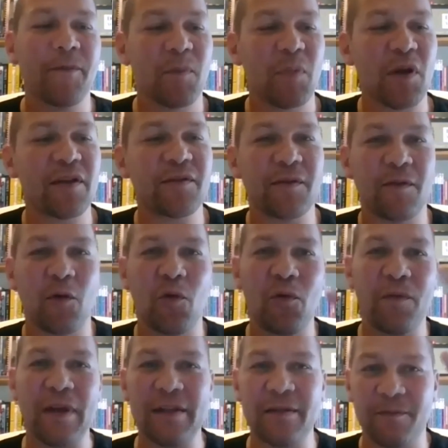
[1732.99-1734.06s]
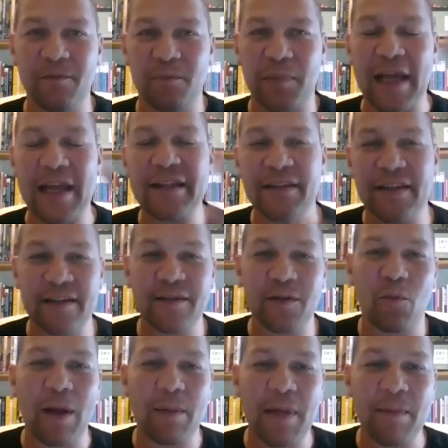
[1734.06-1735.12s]
because all these places are
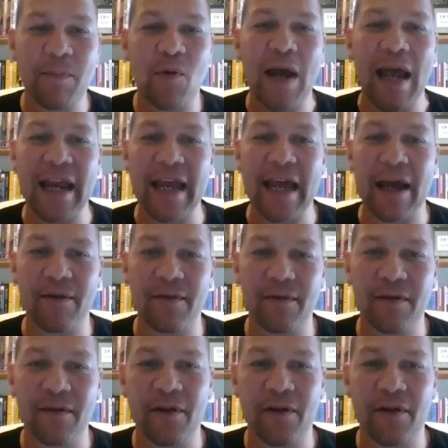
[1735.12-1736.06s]
where people hang out